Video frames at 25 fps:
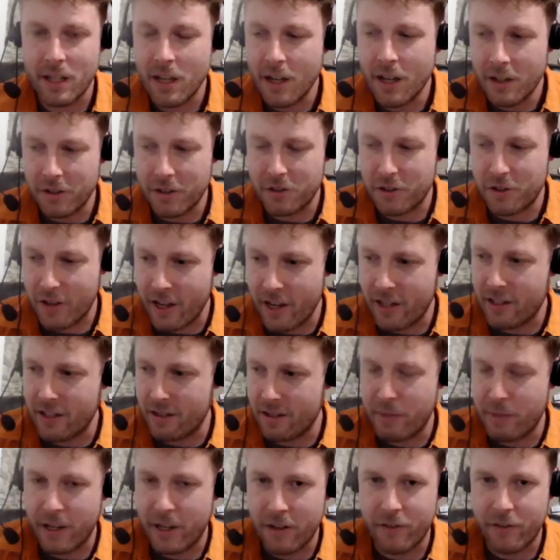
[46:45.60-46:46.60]
They're trying to
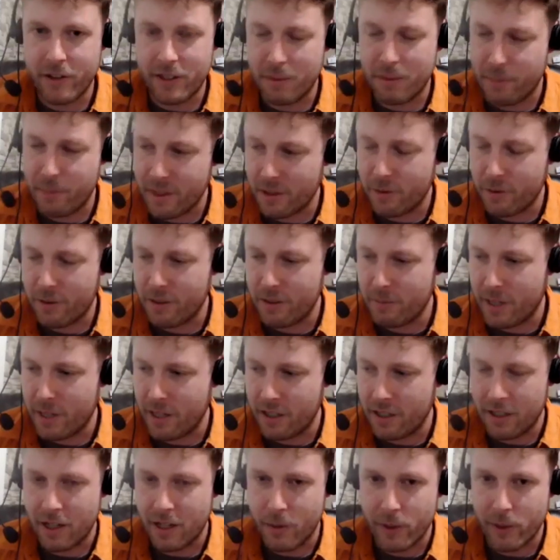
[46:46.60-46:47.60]
benefit the Bitcoin mining network.